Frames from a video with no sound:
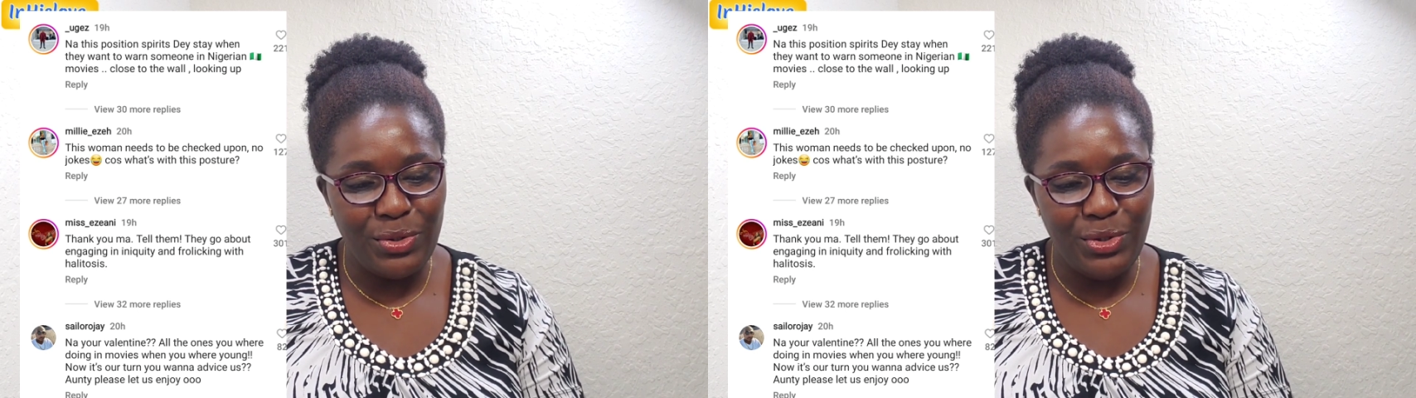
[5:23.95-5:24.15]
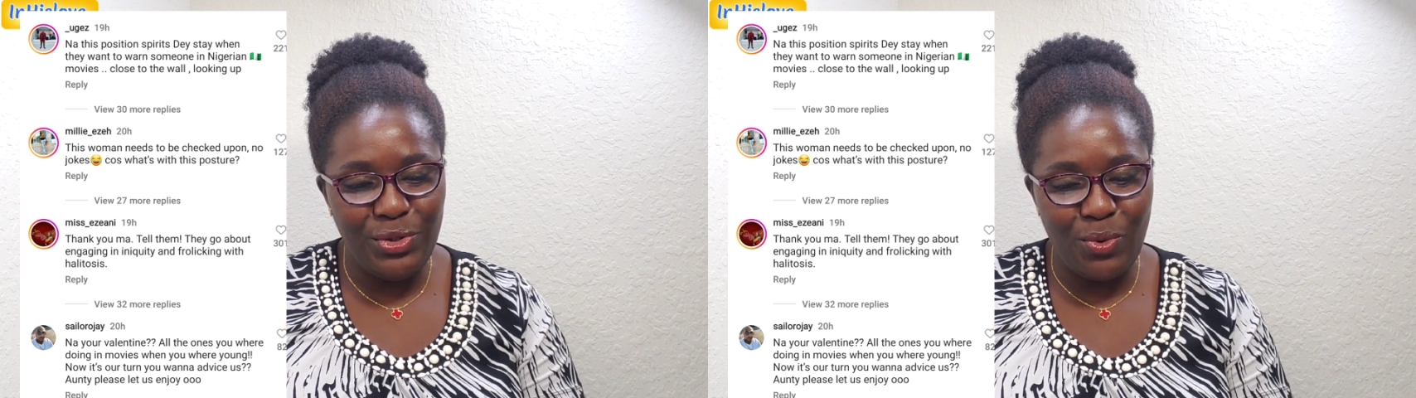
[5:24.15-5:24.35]

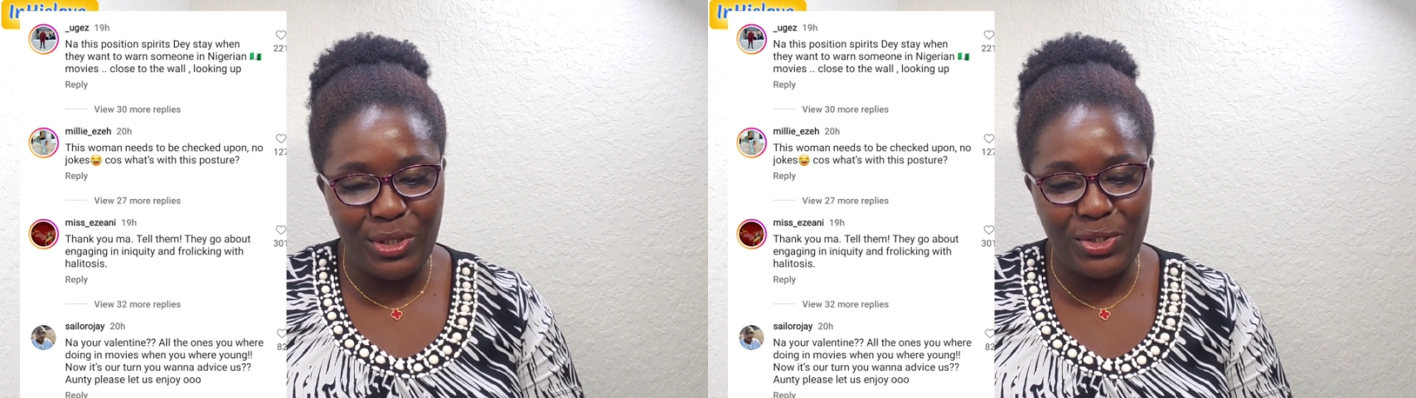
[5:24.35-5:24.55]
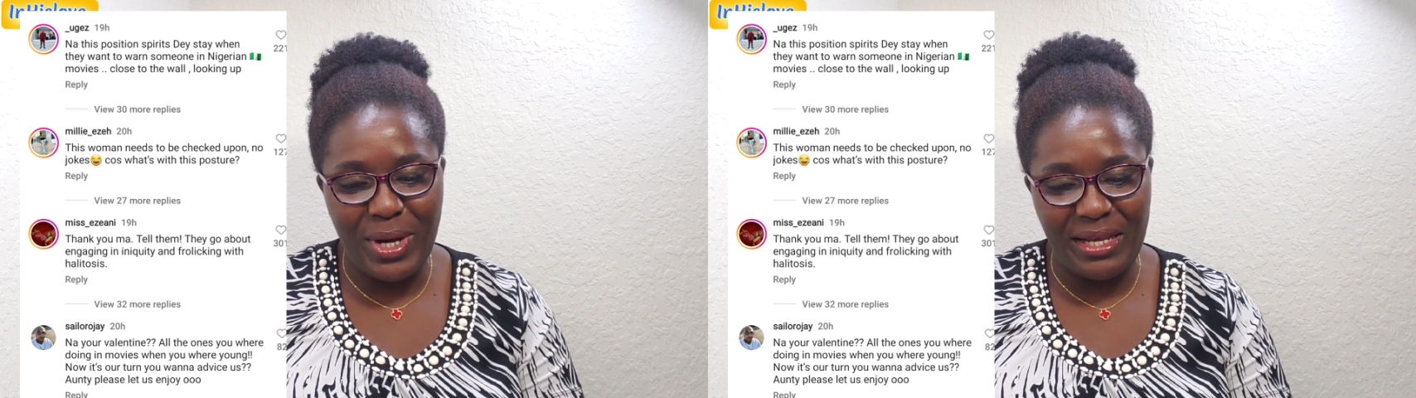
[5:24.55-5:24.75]
You
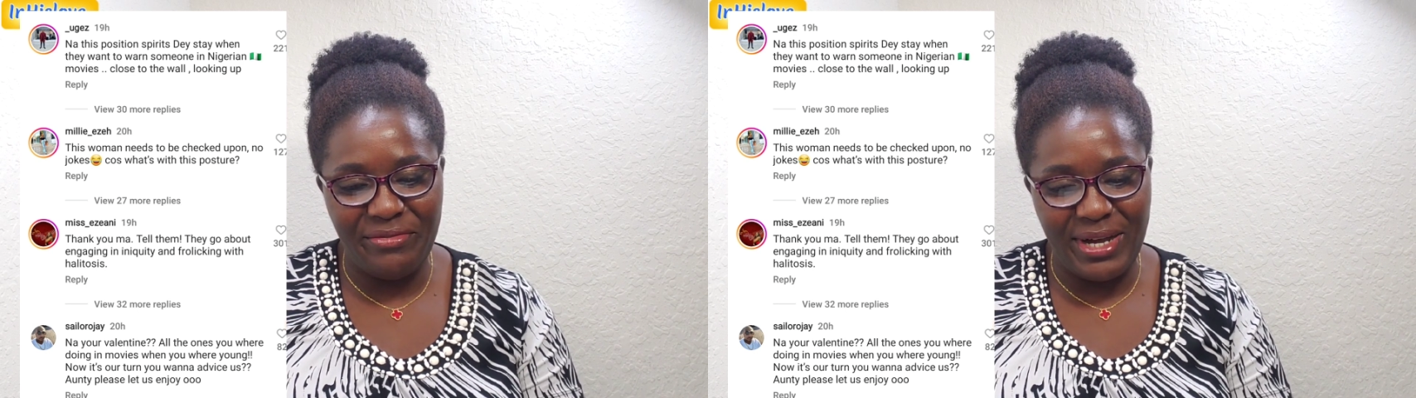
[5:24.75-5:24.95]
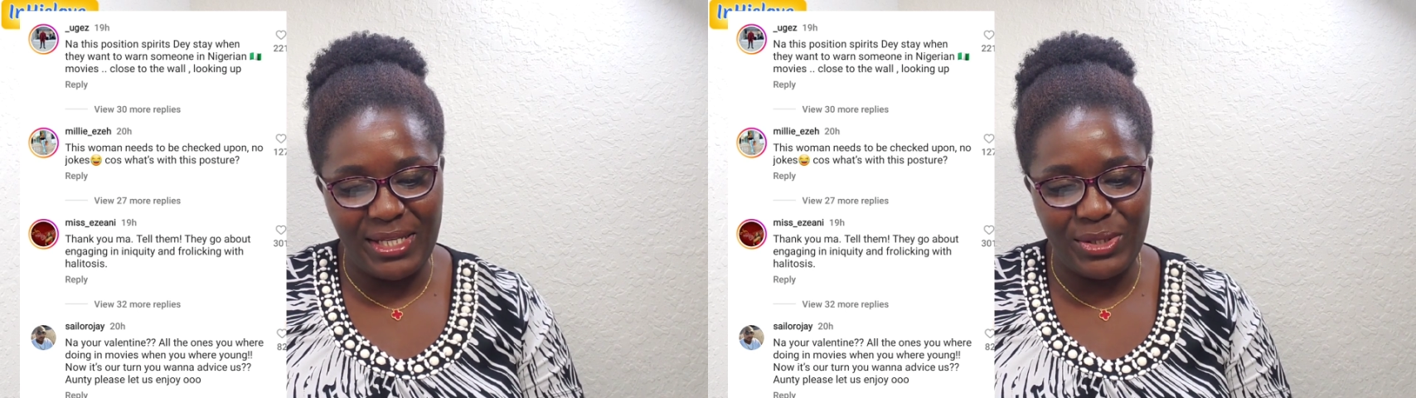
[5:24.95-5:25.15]
want to
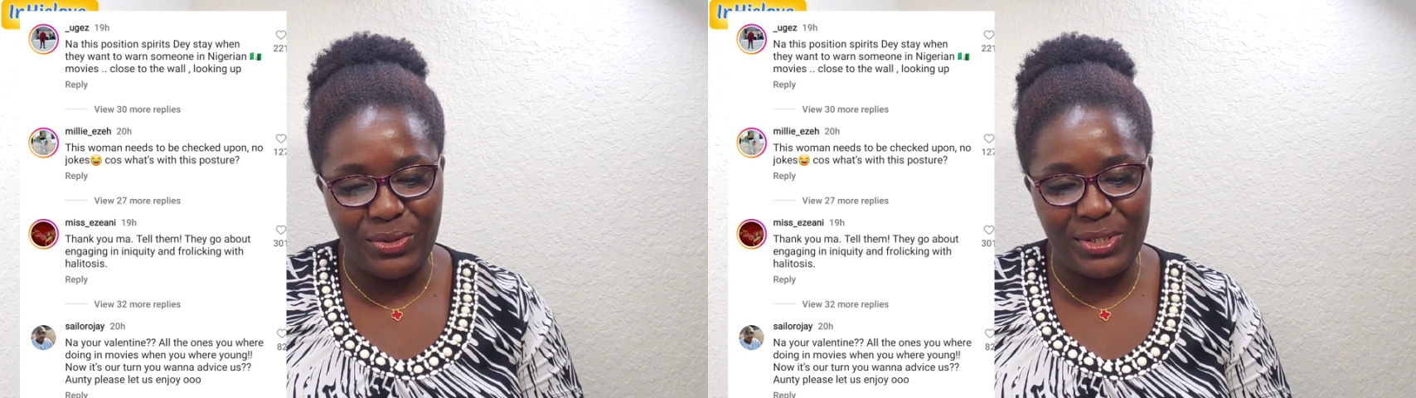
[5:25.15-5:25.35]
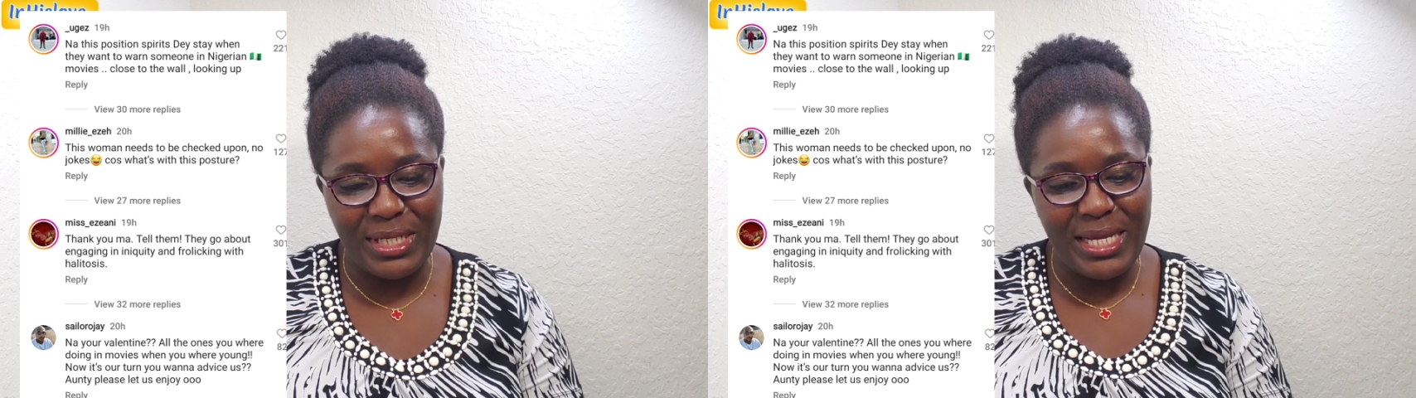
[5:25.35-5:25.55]
advise
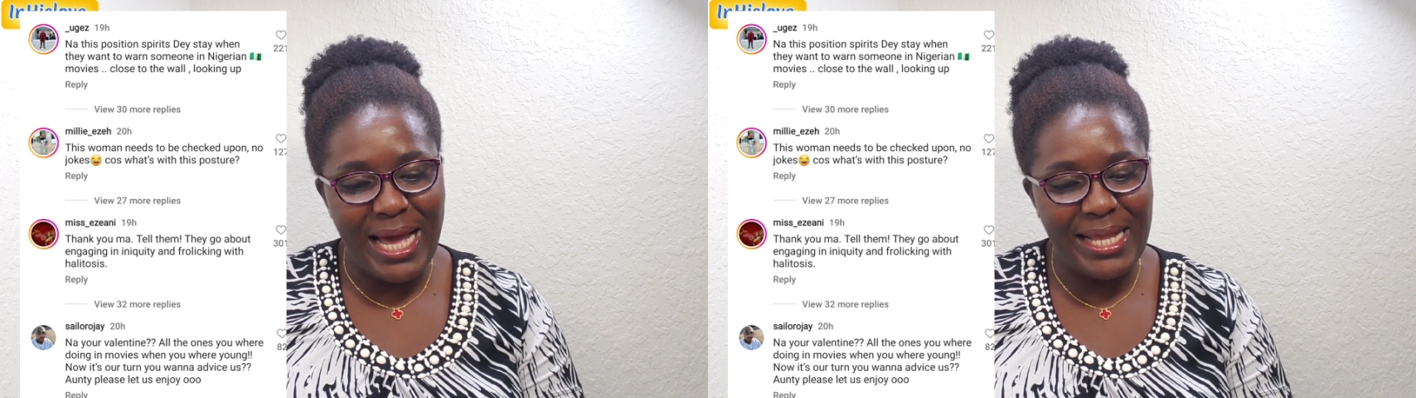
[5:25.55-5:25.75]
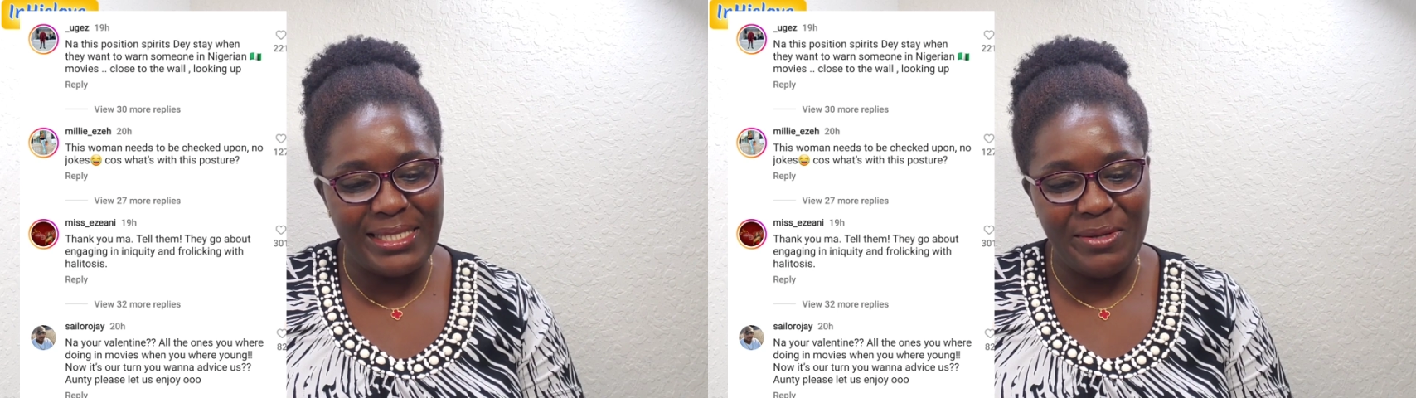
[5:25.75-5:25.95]
us?
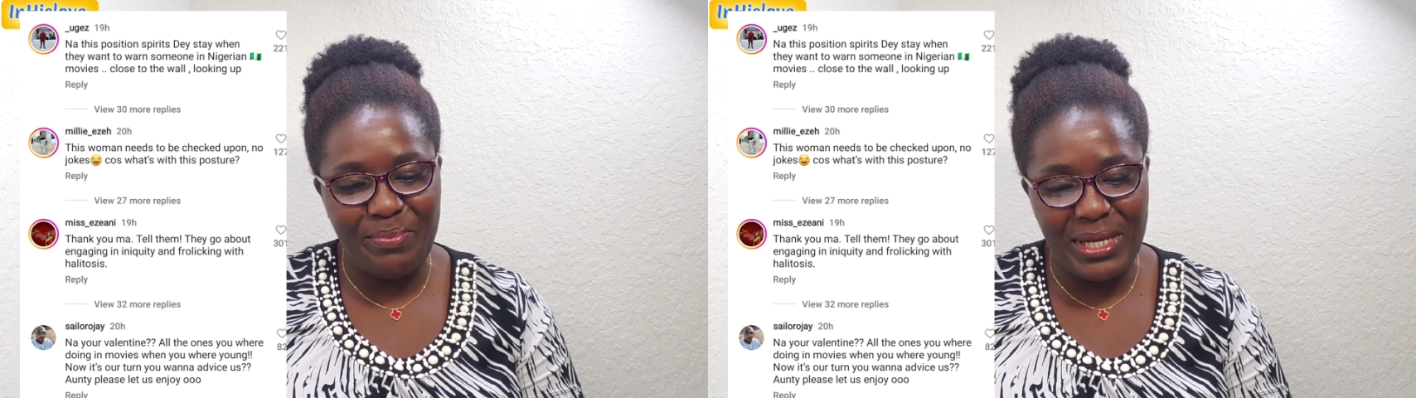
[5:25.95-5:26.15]
Auntie,